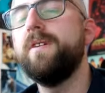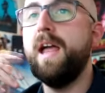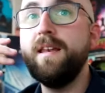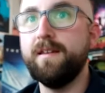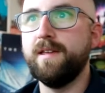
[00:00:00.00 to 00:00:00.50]

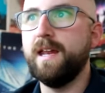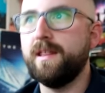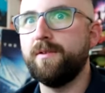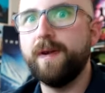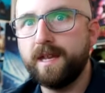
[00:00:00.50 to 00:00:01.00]
and
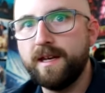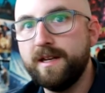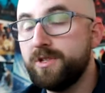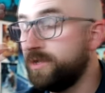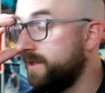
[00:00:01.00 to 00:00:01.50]
getting the
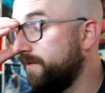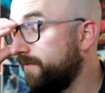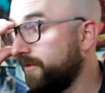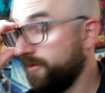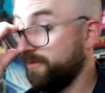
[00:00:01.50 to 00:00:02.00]
recognition
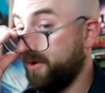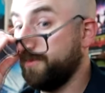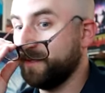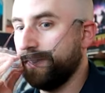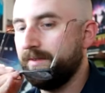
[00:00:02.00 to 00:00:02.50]
for
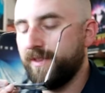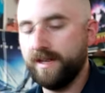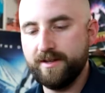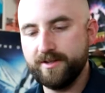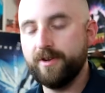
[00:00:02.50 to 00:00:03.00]
almost everything
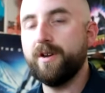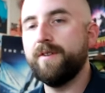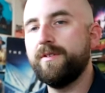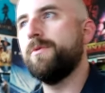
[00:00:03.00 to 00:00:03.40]
it deserved.